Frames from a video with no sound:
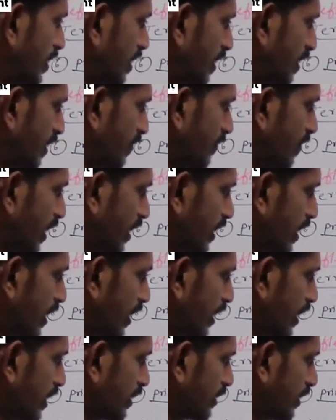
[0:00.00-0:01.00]
the reflected
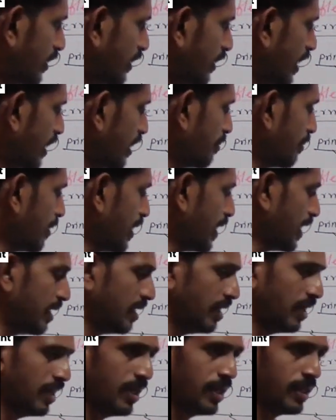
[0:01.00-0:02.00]
rays really
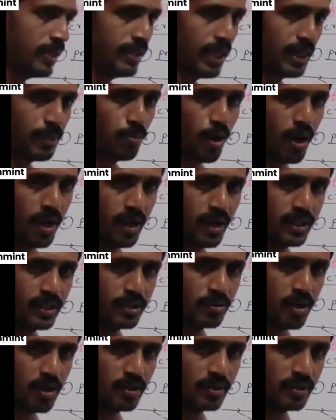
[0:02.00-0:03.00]
meet. That point is
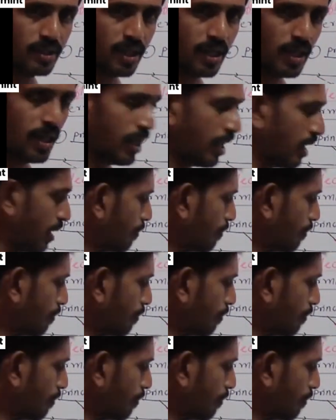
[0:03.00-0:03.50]
called as a